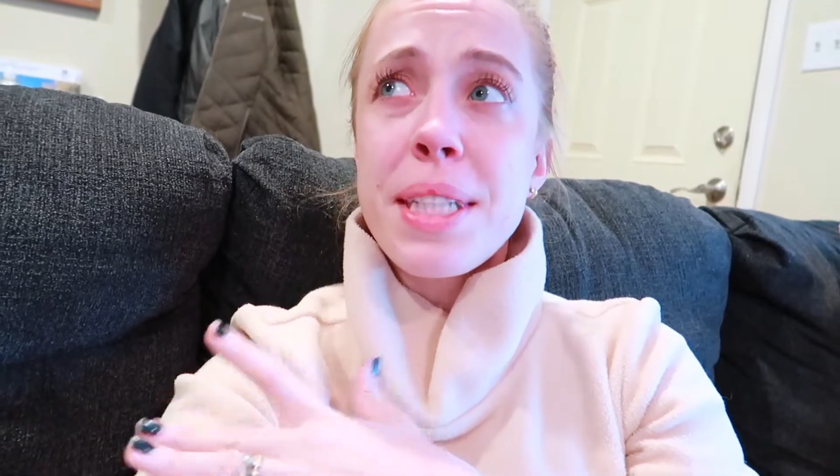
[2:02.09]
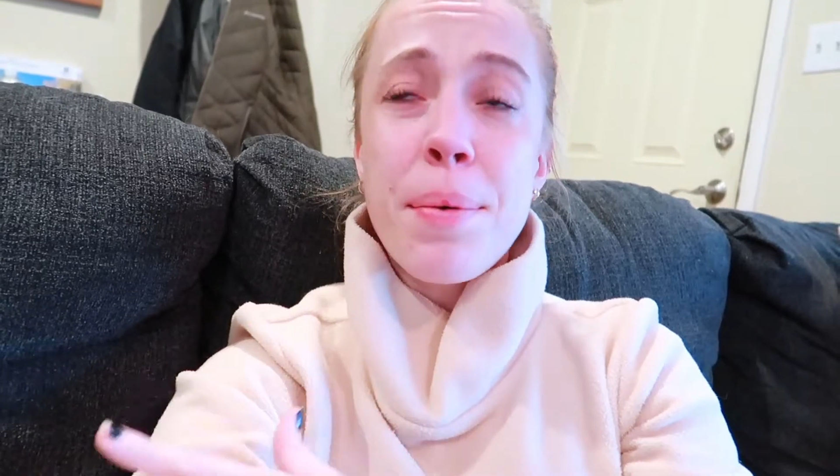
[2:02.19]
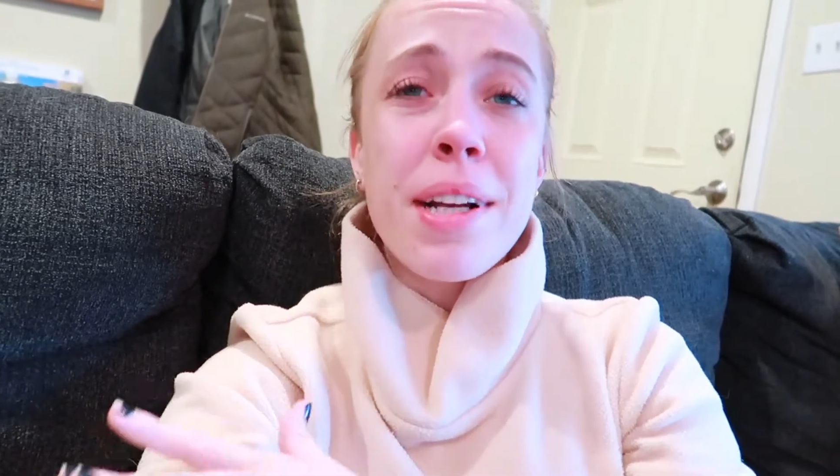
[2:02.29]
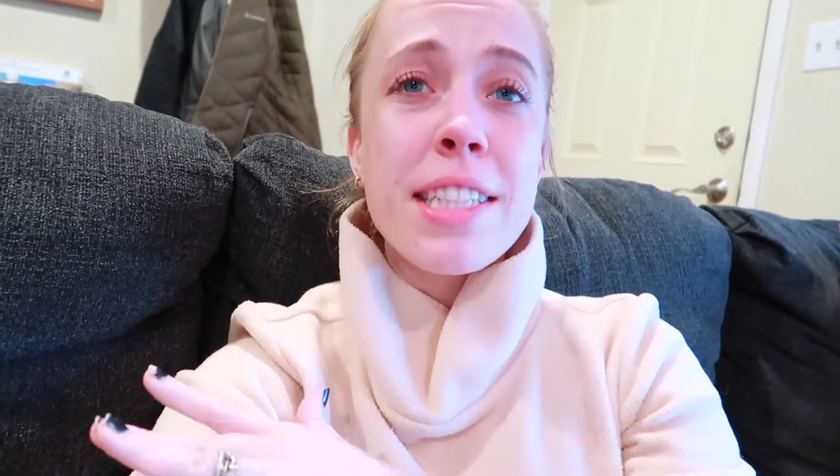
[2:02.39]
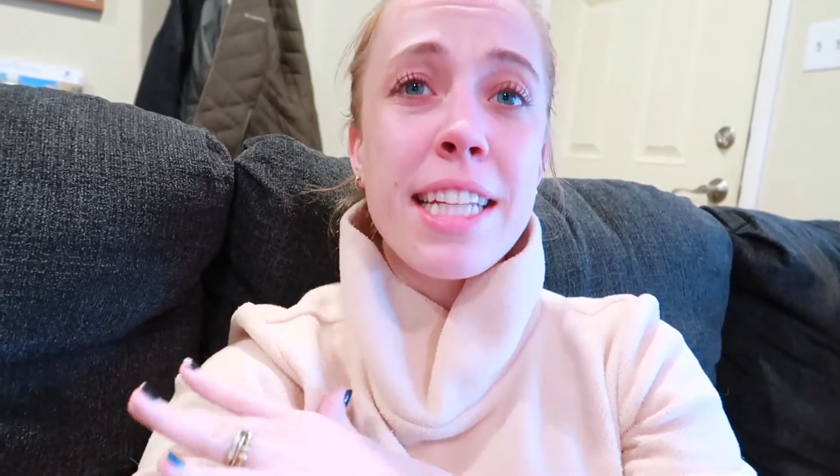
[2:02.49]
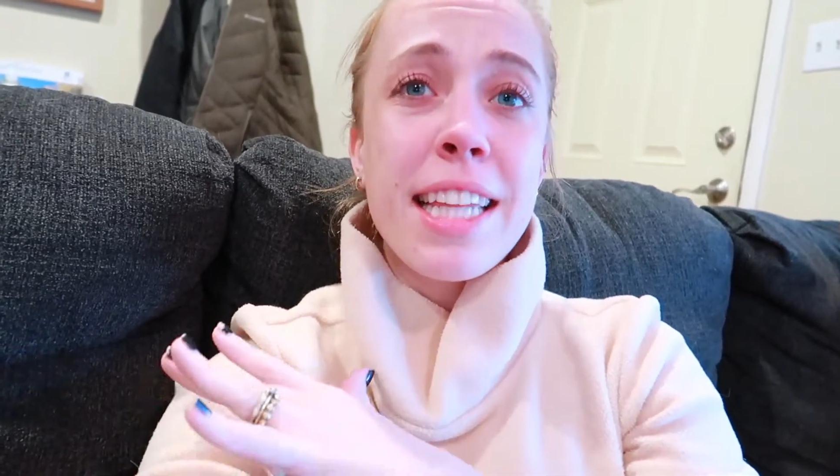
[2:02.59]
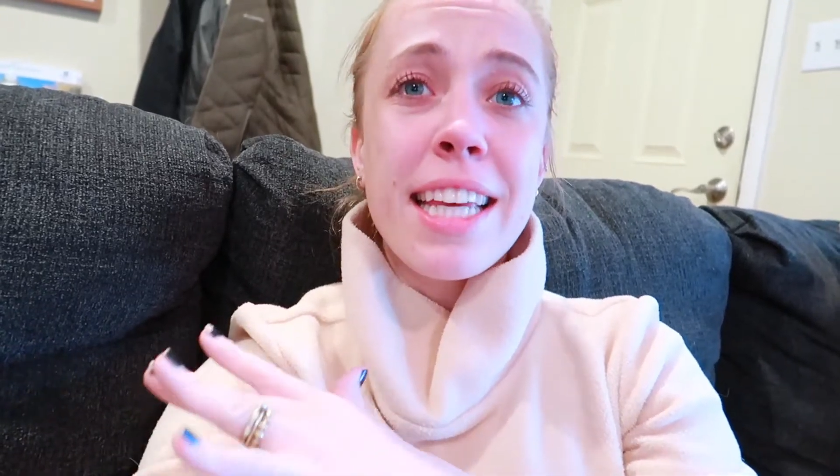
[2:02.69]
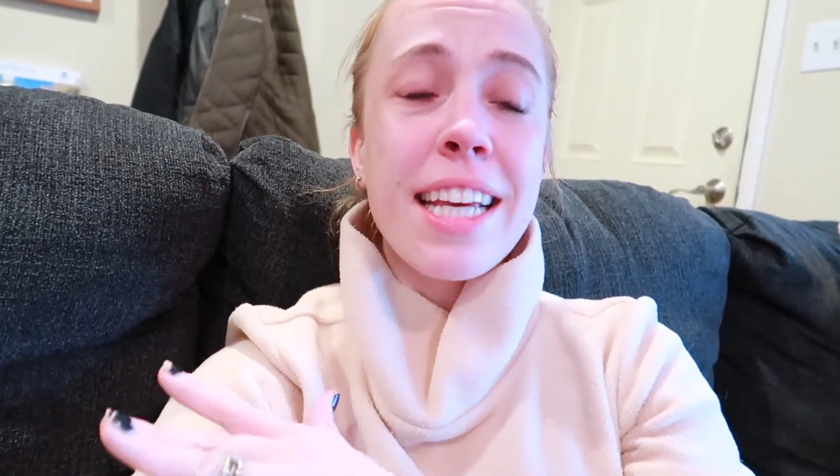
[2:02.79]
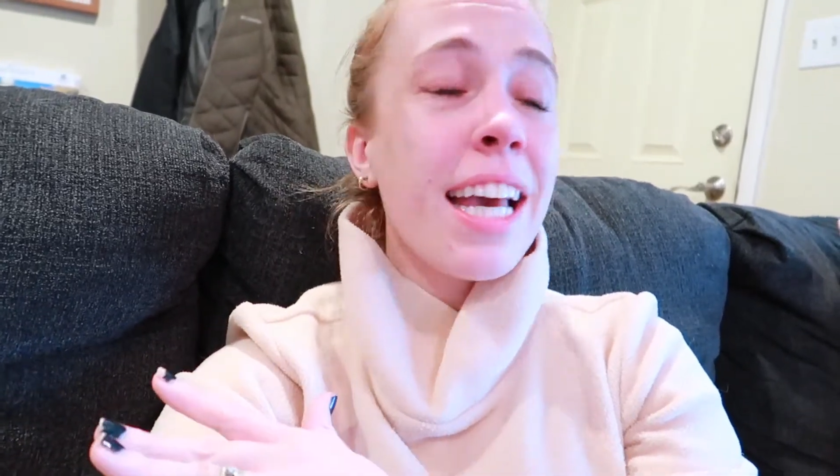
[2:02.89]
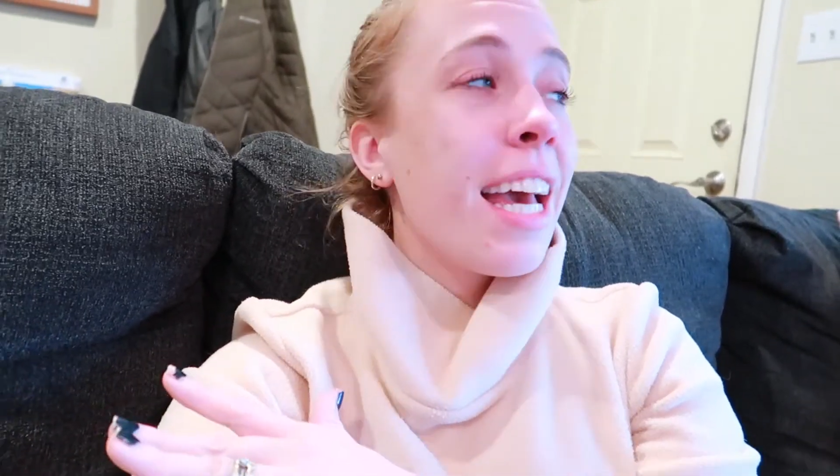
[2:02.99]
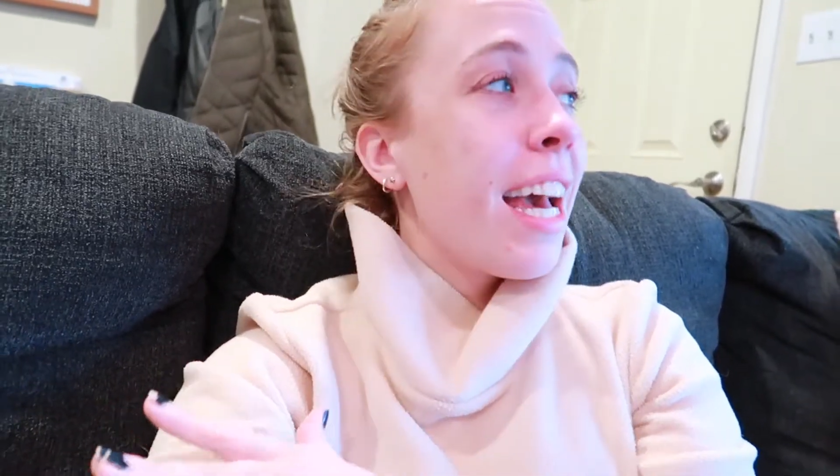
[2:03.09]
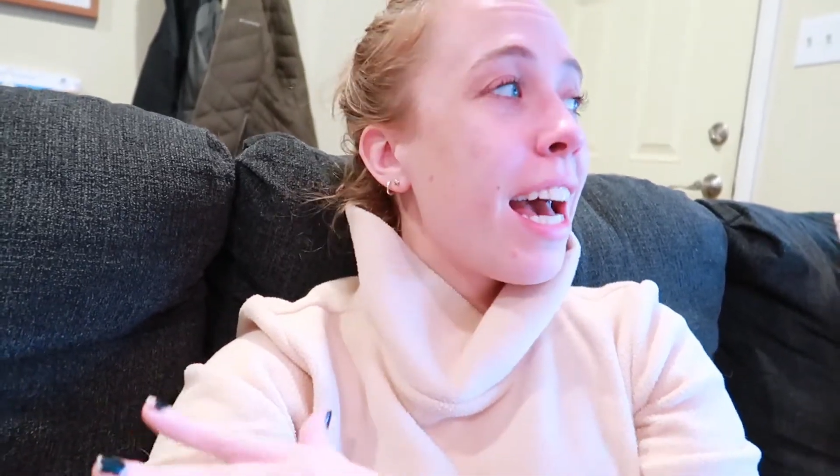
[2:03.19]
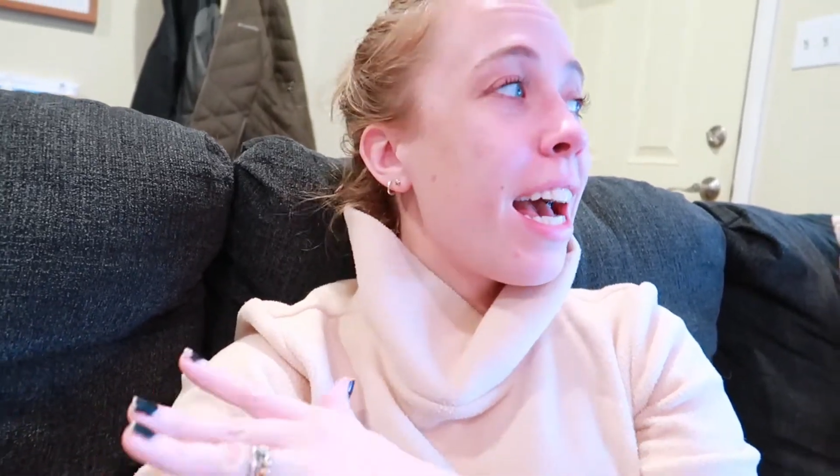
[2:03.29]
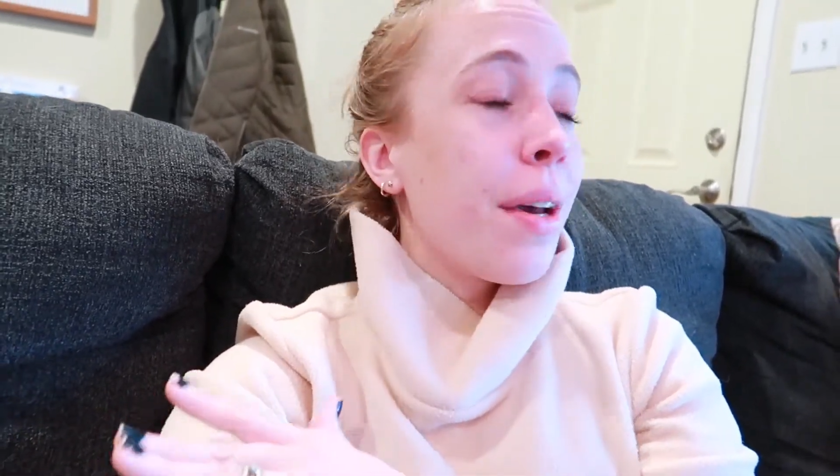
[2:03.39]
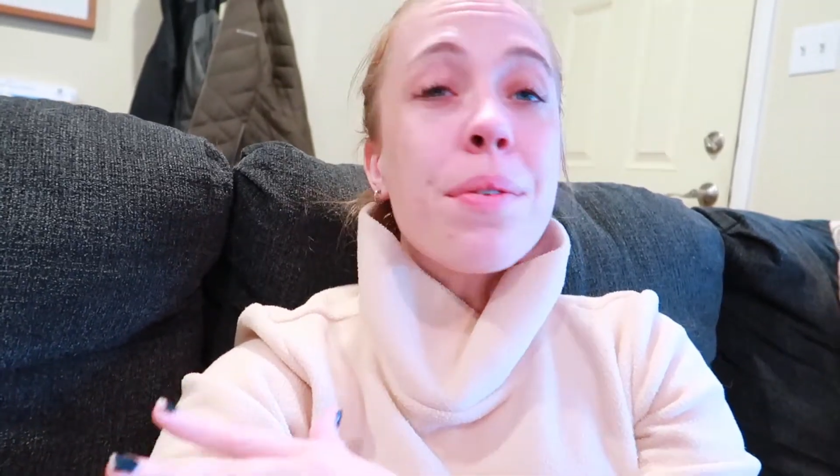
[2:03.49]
I wanna say like, I